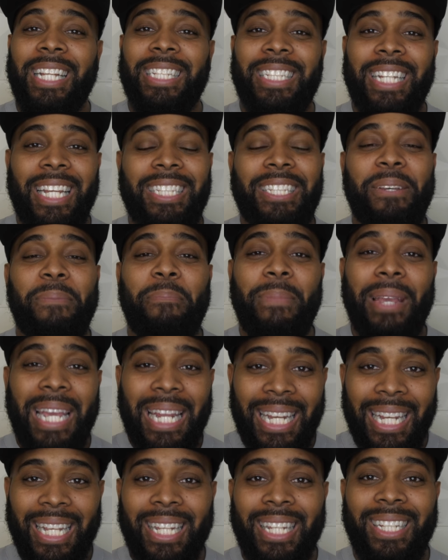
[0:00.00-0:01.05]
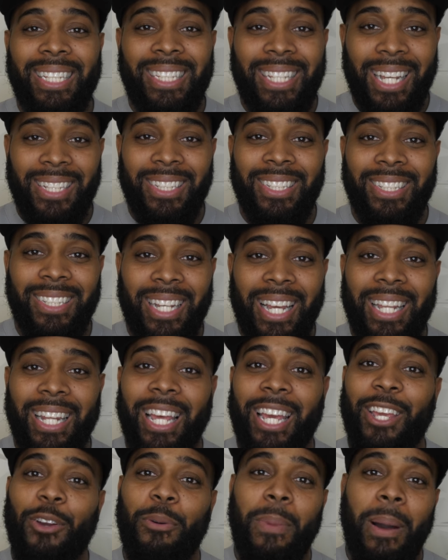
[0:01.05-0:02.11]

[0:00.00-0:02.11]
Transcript: Chase immediately texted Chad like, yo,